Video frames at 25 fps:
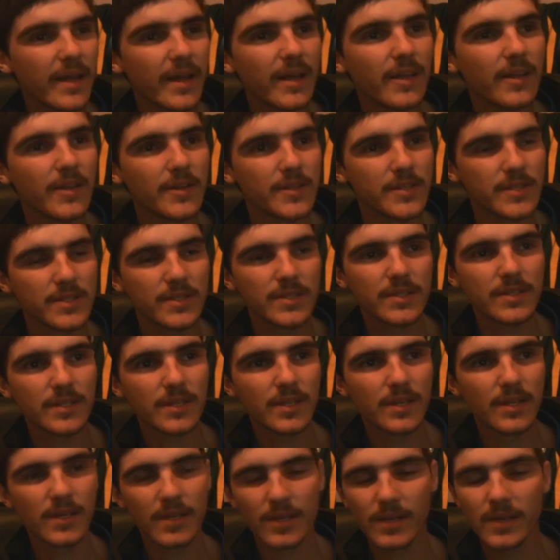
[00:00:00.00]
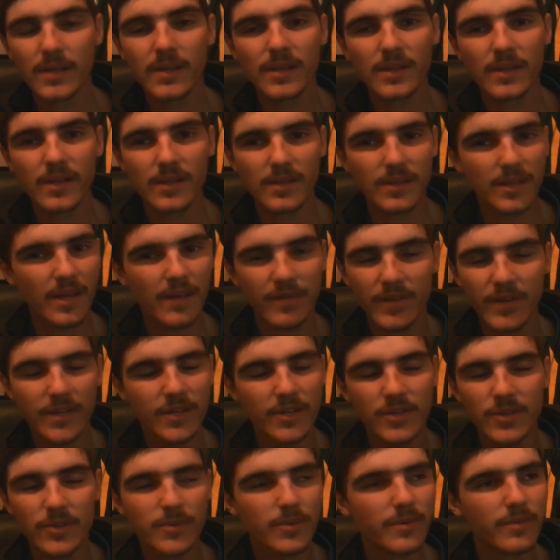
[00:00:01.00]
Ellis, nothing to
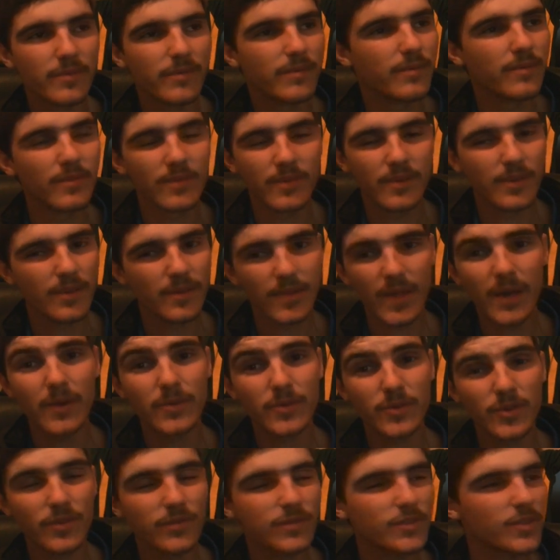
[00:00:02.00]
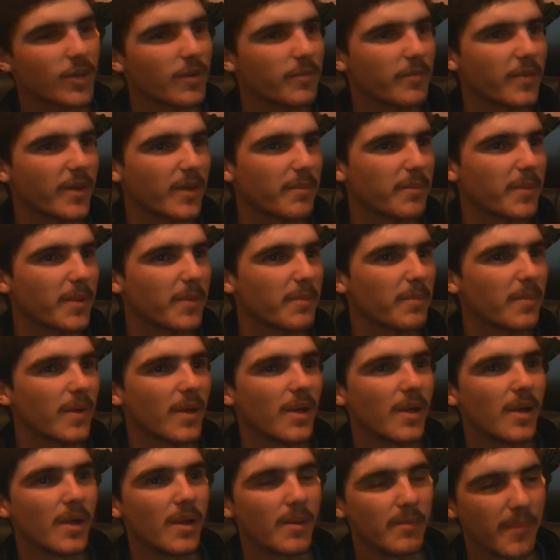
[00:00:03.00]
do with, that was off topic, but
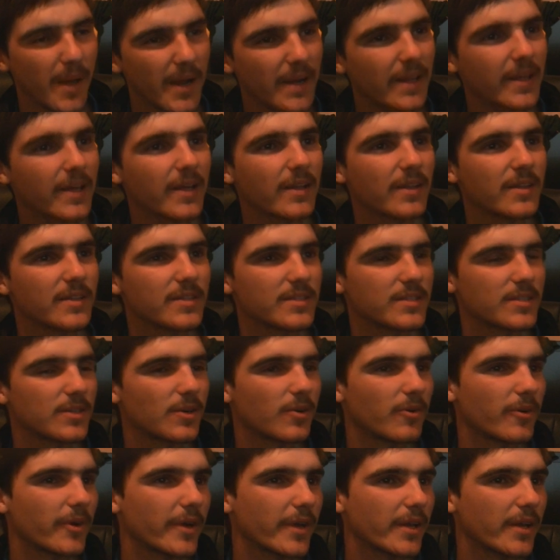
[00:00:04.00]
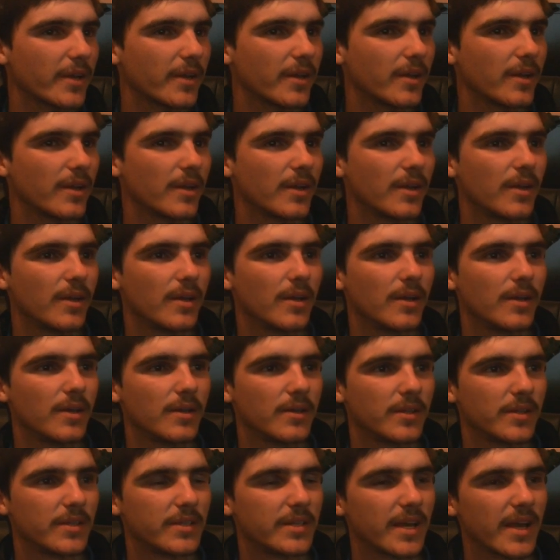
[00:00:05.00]
Matty Ellis scoring
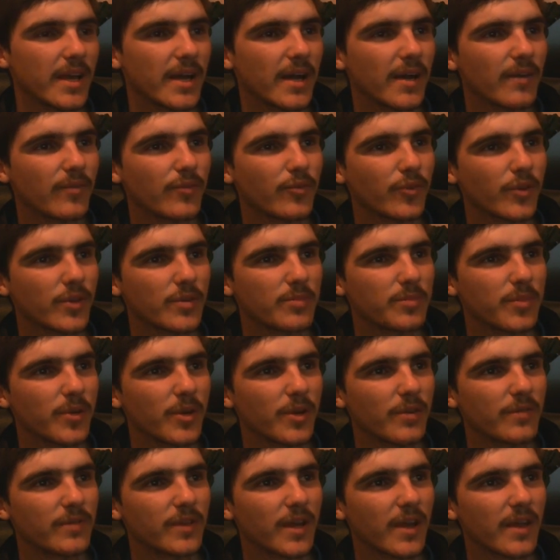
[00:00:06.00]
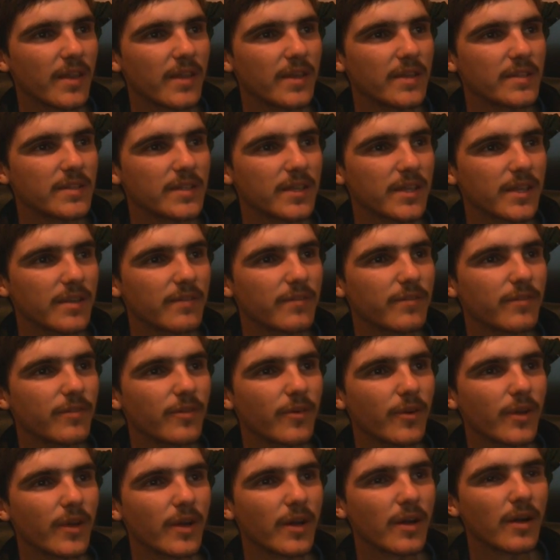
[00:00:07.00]
the day after his birthday, there's a gift
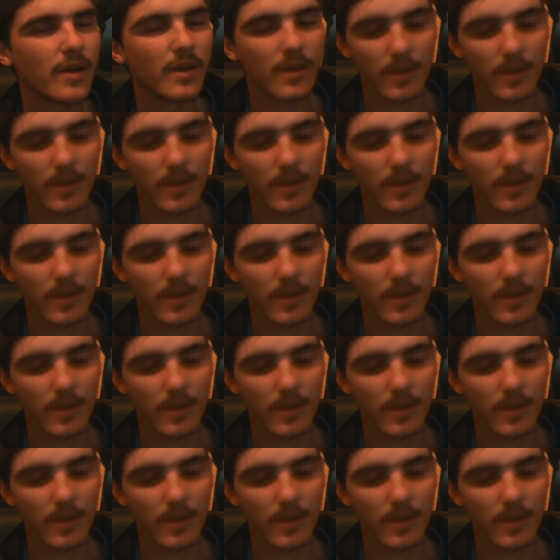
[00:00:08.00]
for you.